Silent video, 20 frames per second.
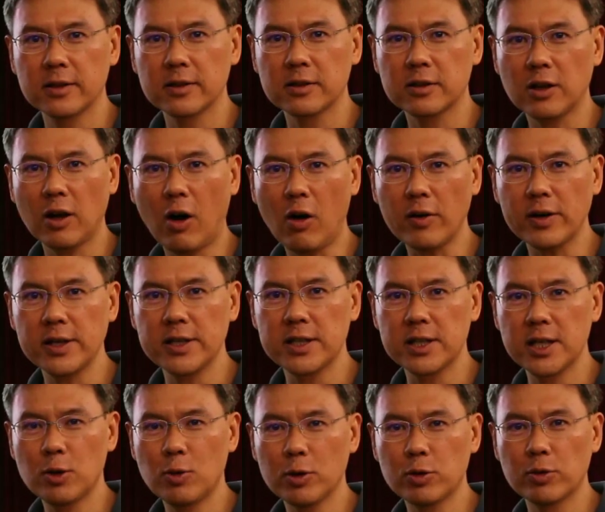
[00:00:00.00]
torque is
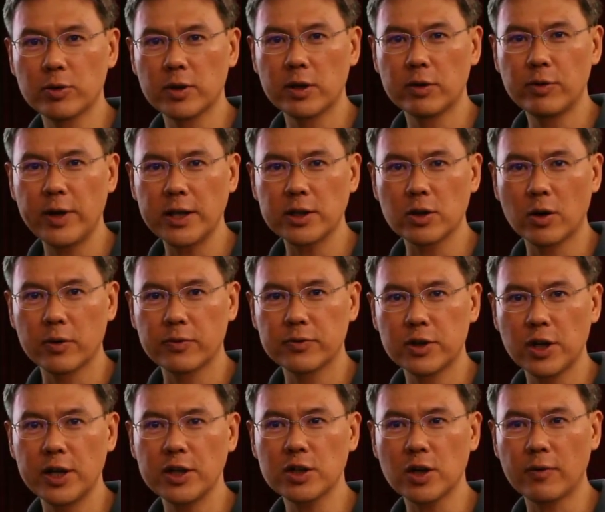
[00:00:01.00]
equal to the rate of
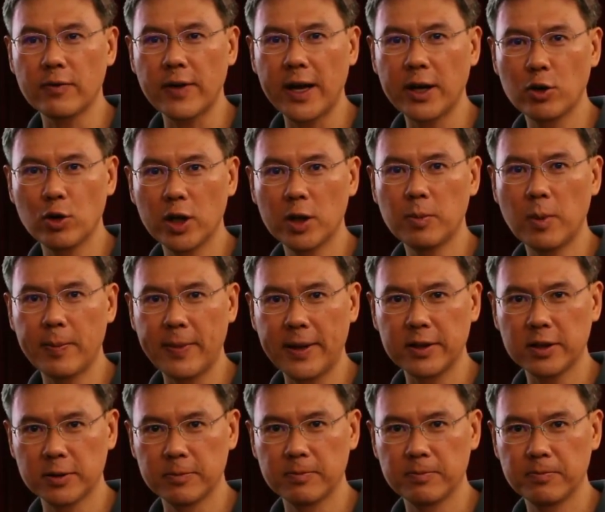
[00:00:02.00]
change of angular
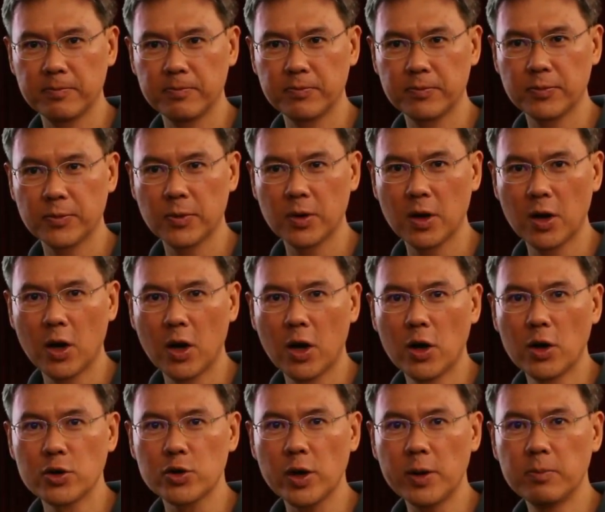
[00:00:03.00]
momentum.
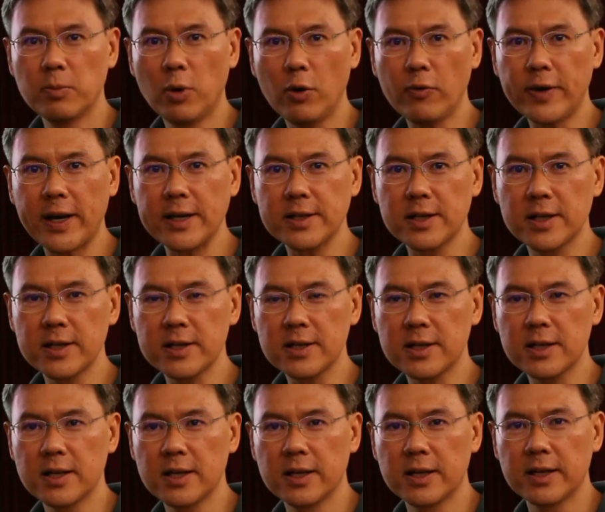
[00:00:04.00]
So in both cases,
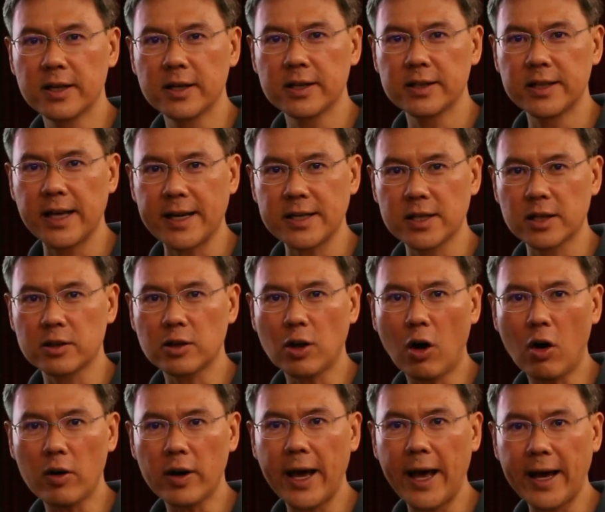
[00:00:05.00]
there's a
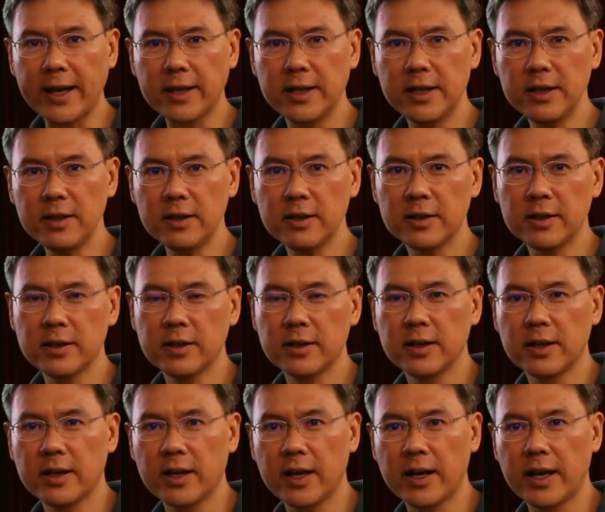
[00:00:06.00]
torque acting,
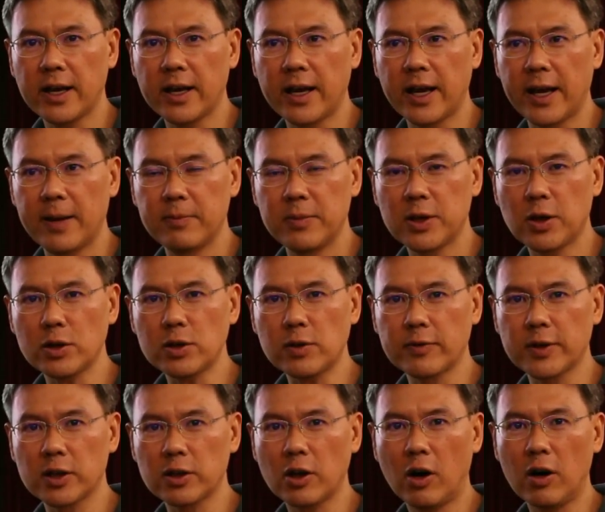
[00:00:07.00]
and because of
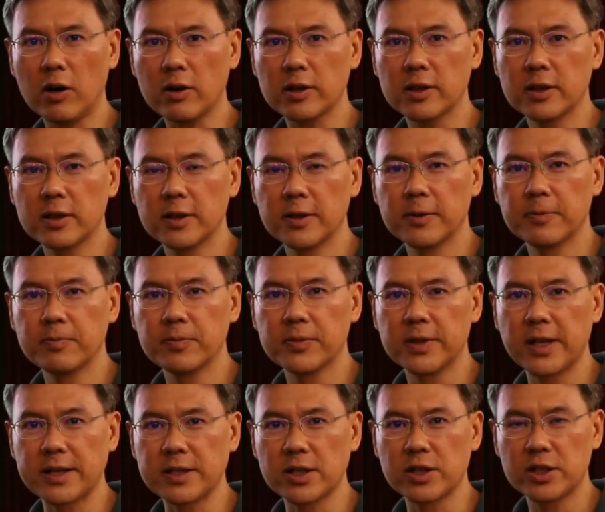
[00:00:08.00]
the torque,
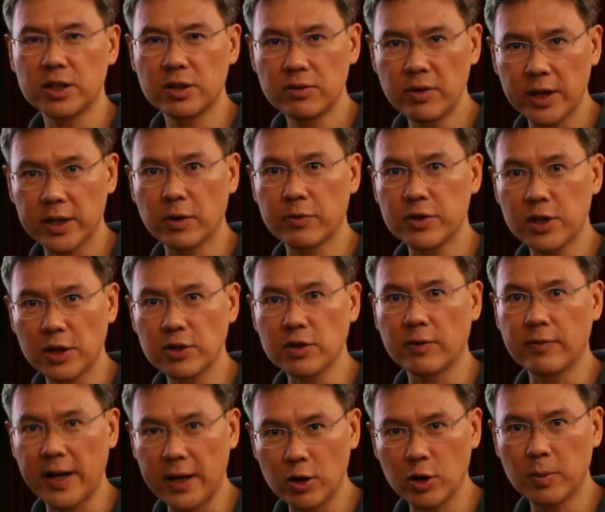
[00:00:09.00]
there's a rate of change of
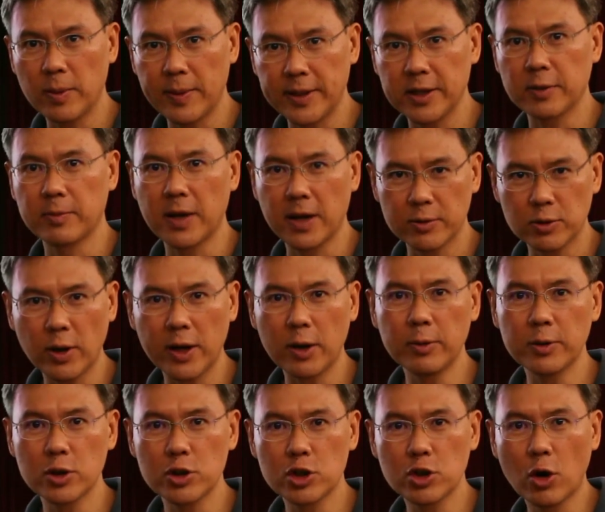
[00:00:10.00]
angular momentum. So I'm going
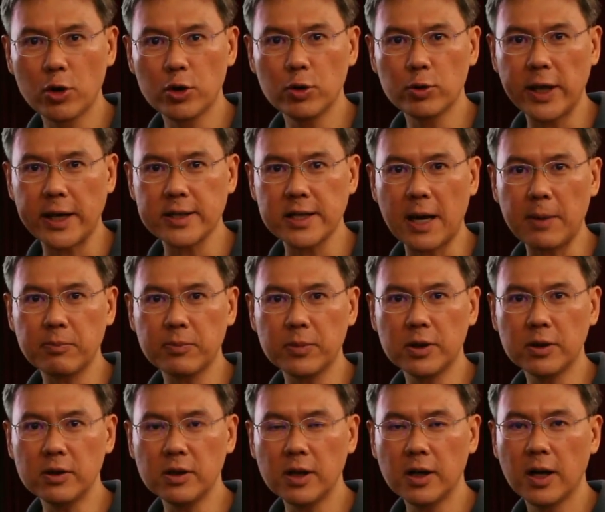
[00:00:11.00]
to show you the
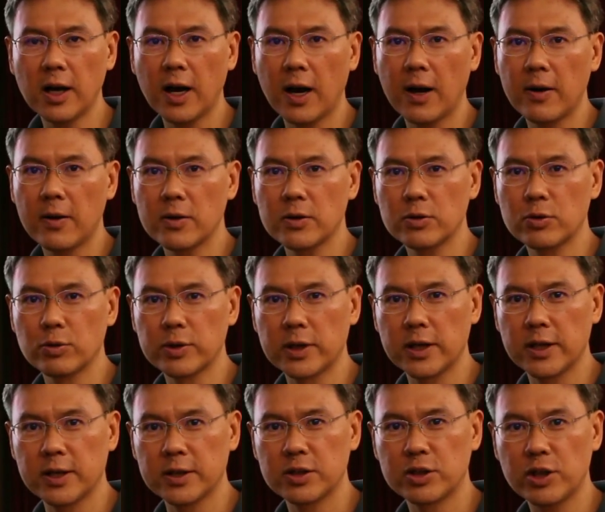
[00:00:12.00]
example through
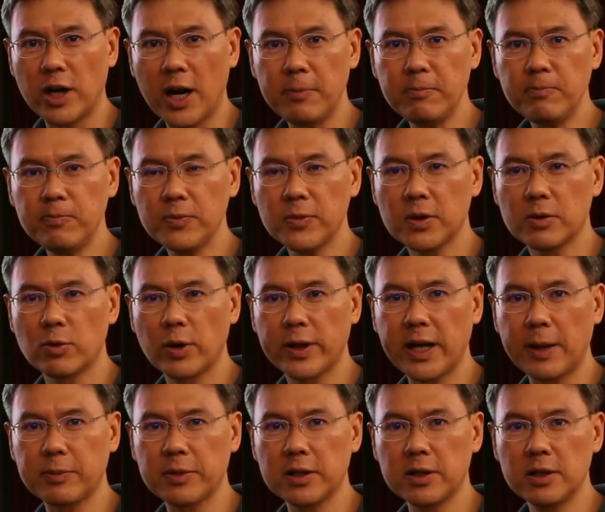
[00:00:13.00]
the drum going
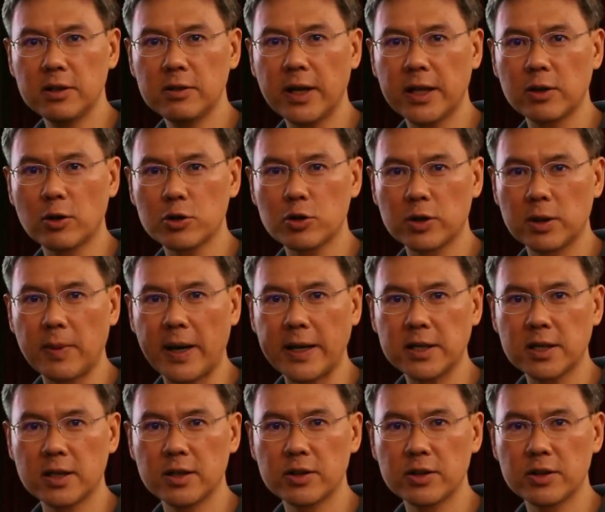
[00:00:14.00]
up the hill and also the bicycle